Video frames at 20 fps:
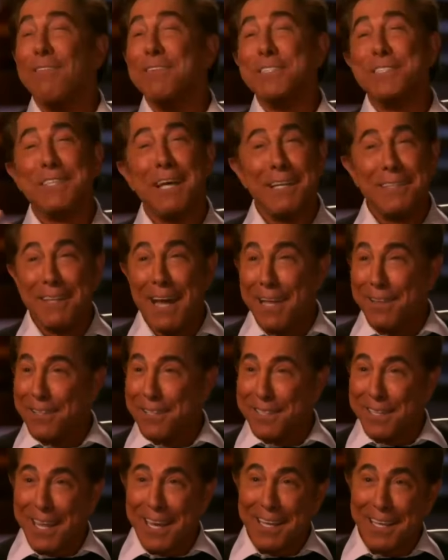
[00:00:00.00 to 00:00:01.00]
a sudden, I
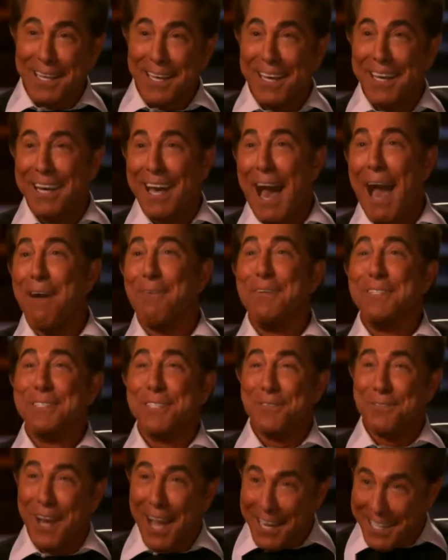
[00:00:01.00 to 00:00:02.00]
looked like uh, I was
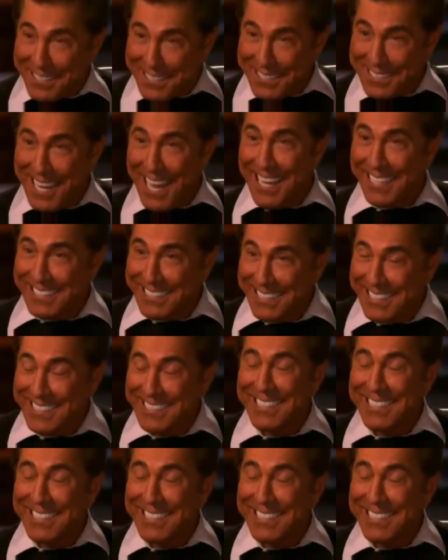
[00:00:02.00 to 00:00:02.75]
a rocket scientist.